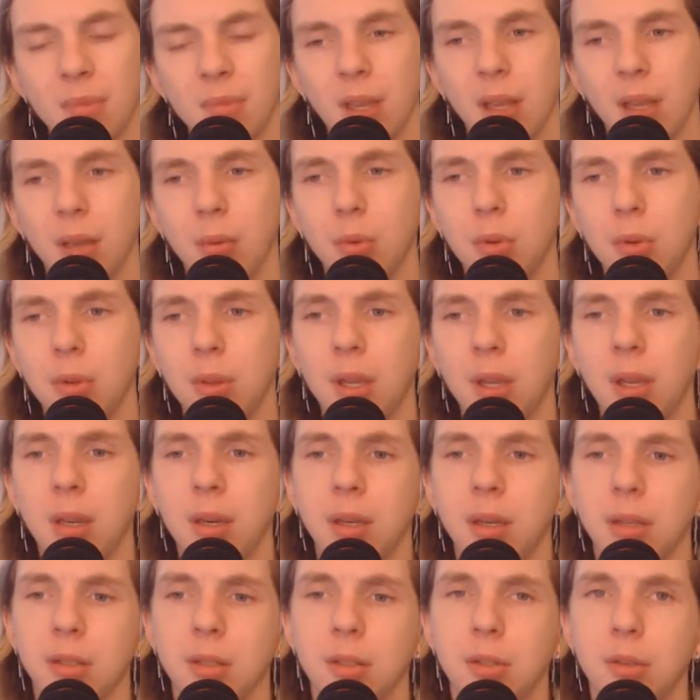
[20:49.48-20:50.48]
Will they
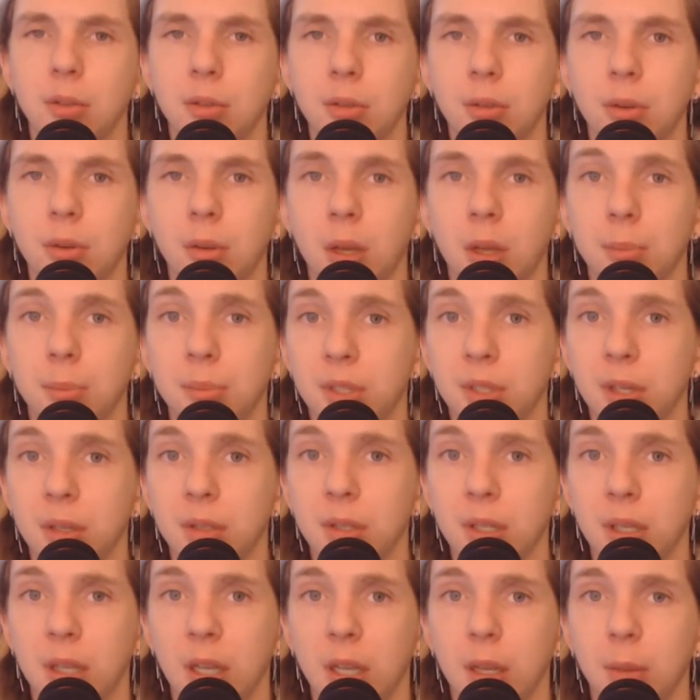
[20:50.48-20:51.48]
announce a new
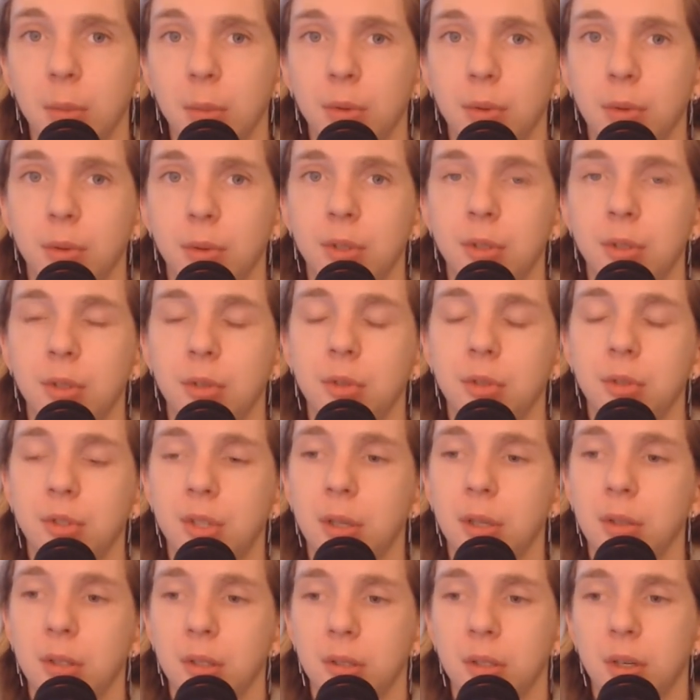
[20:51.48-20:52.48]
Zelda game or a new
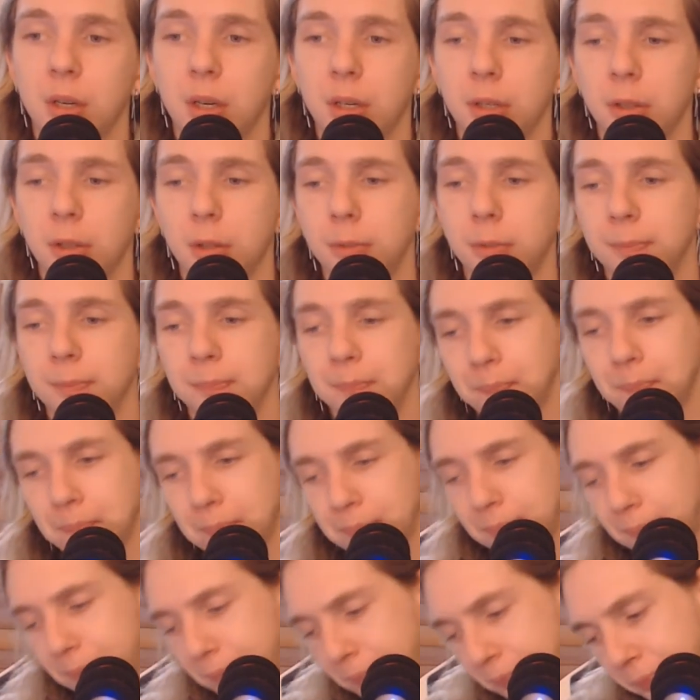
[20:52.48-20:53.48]
Zelda title?
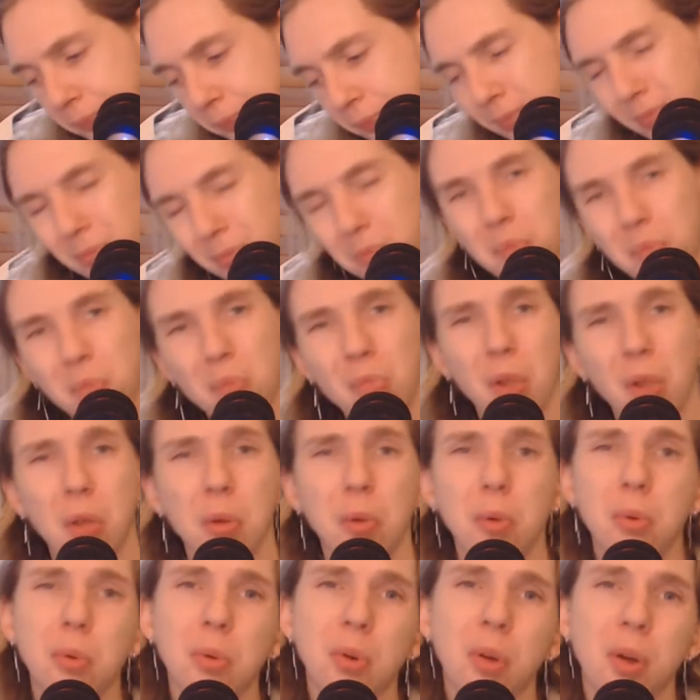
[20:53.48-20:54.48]

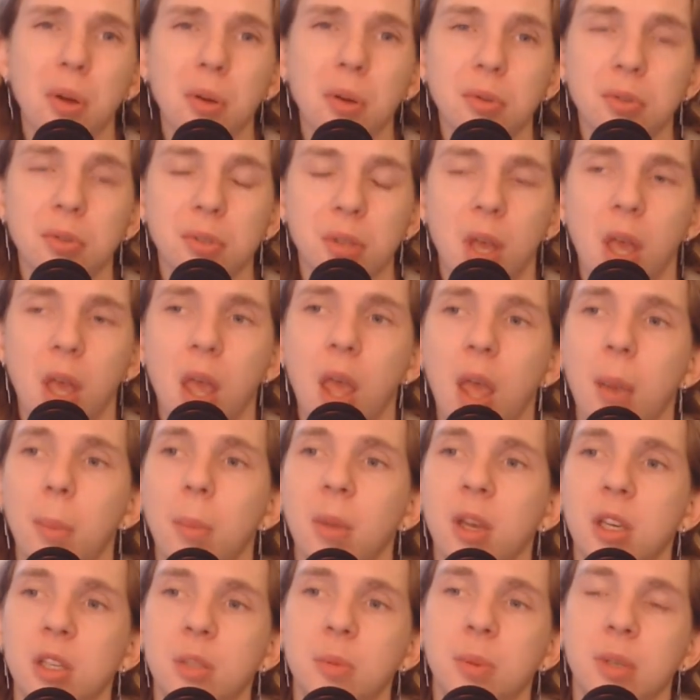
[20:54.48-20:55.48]
Who knows?
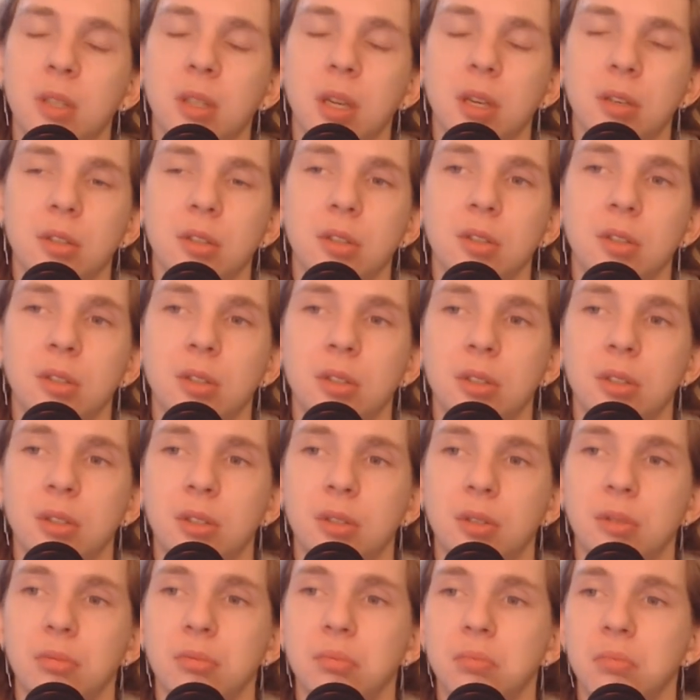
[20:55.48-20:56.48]
My expectations
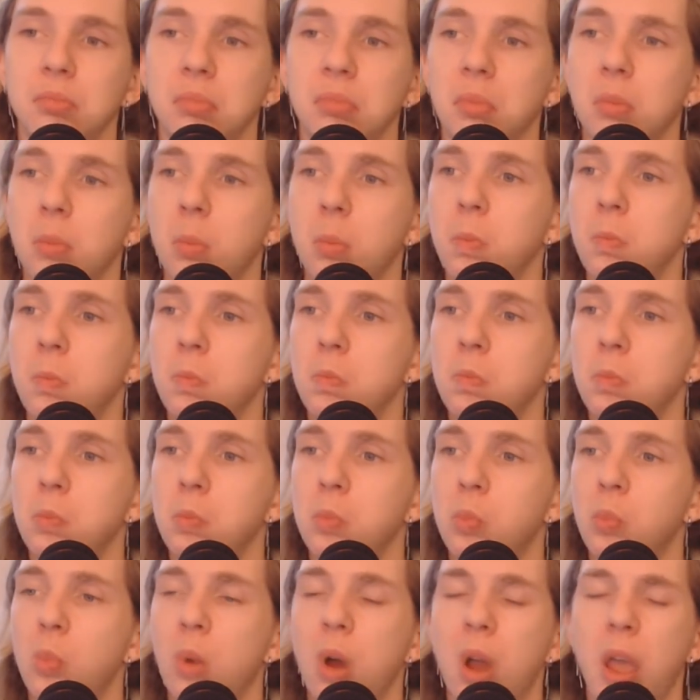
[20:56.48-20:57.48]
is
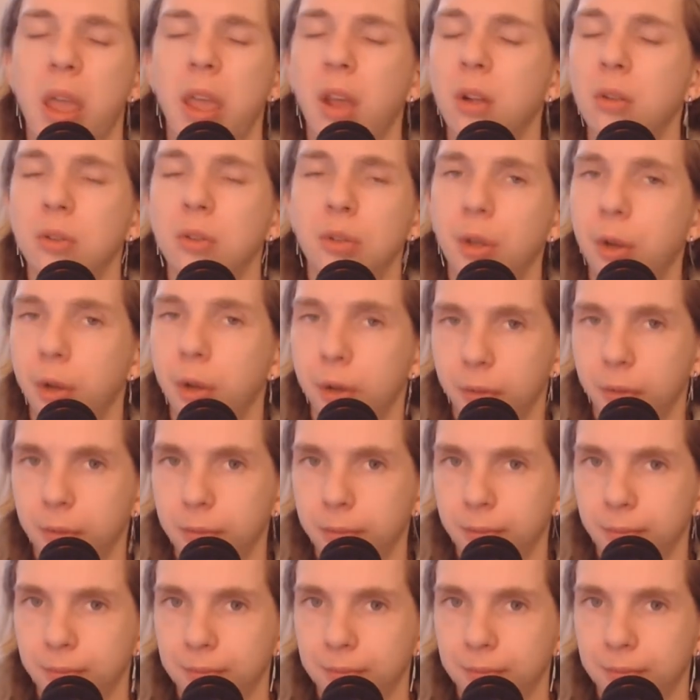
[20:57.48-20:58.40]
hell no.